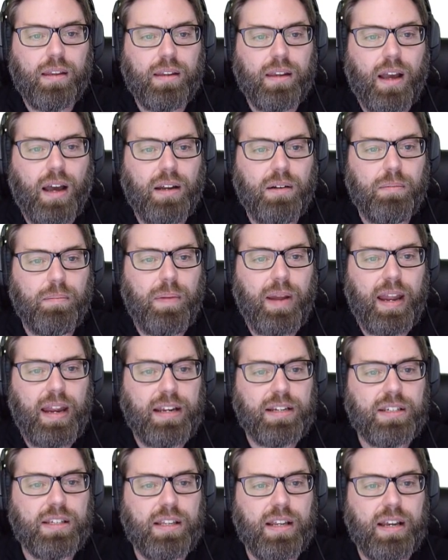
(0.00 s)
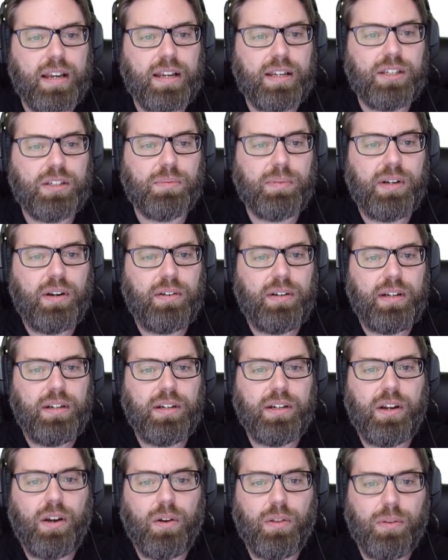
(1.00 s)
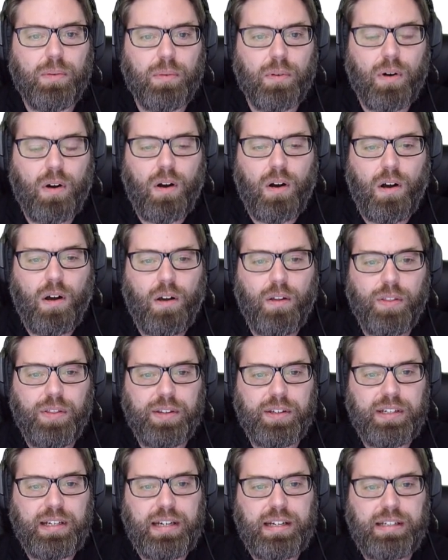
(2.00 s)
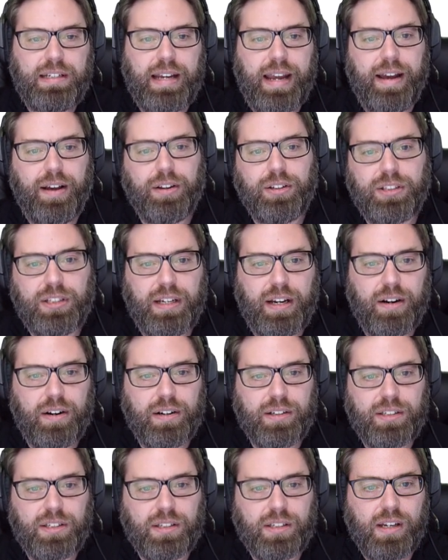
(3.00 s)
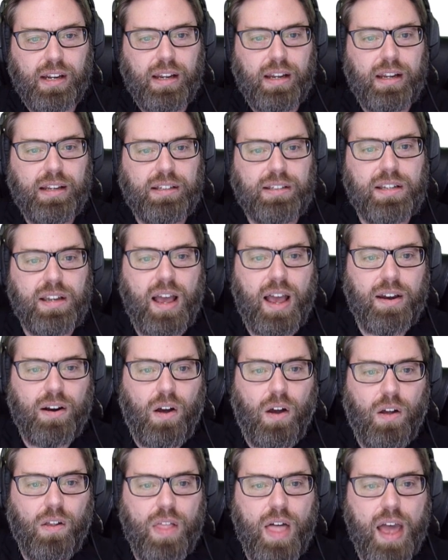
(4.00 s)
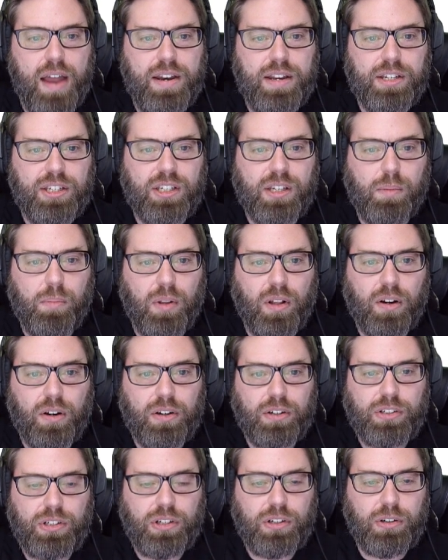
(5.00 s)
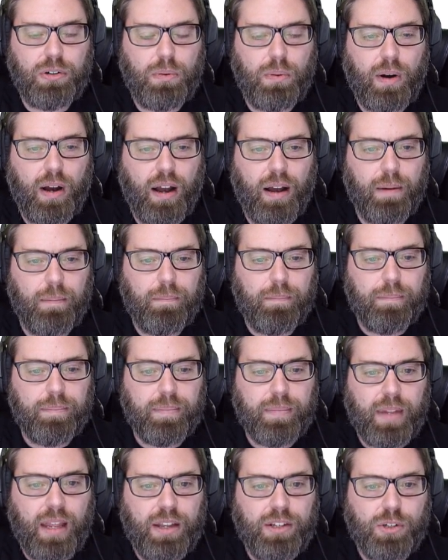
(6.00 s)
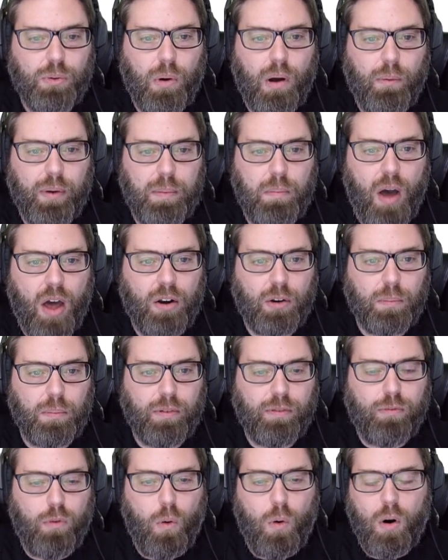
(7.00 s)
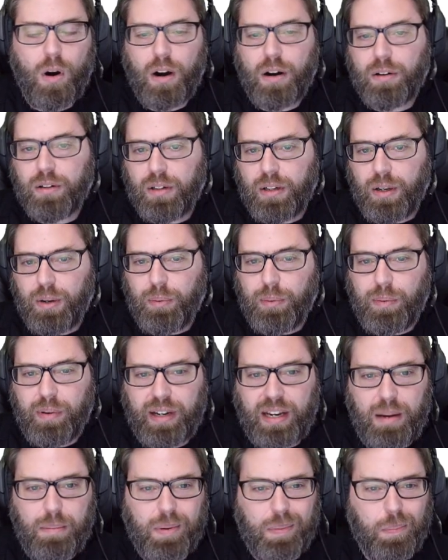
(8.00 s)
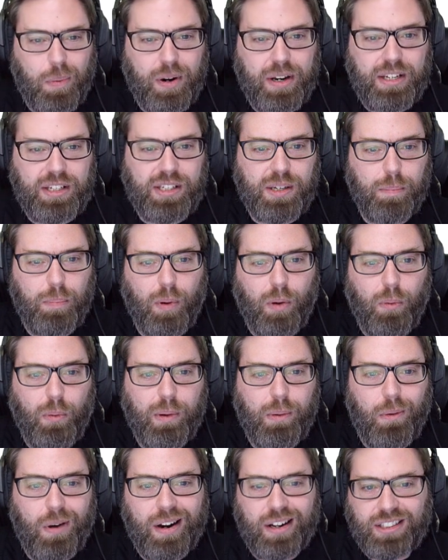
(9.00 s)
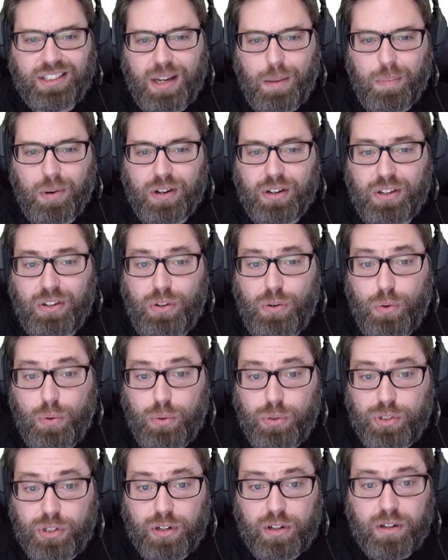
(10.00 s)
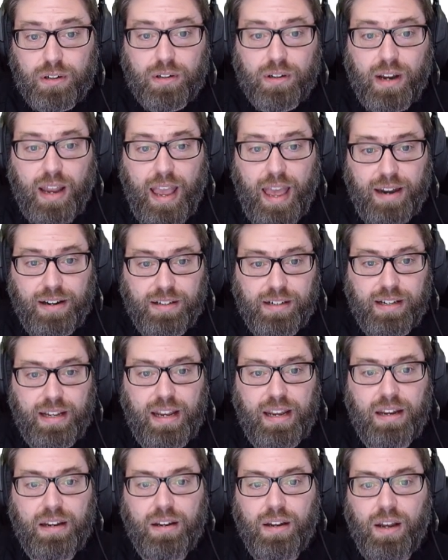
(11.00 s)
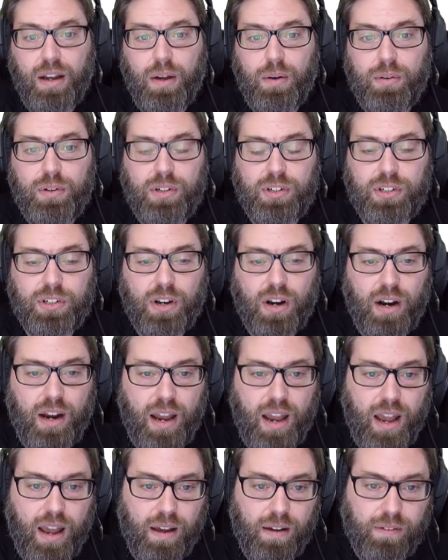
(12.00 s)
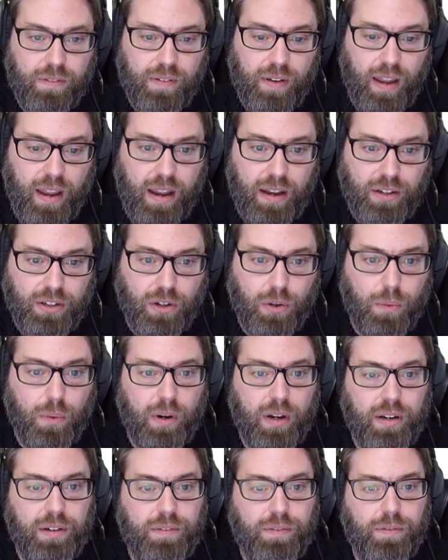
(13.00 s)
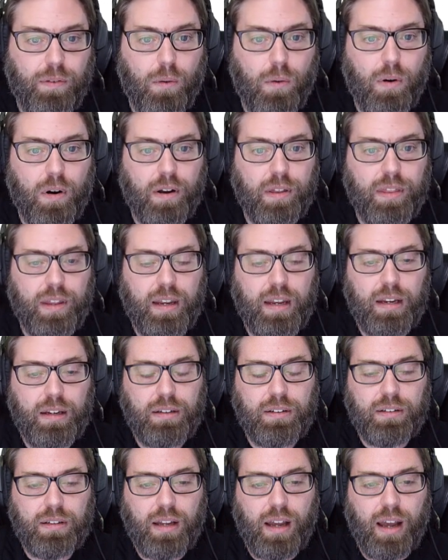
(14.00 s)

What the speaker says: cut and paste this. We don't need to go through all the details here. It's not all that dissimilar to what we modeled before. We want to keep it pretty simple. We want a separate user entity. We're just going to have a GUID for the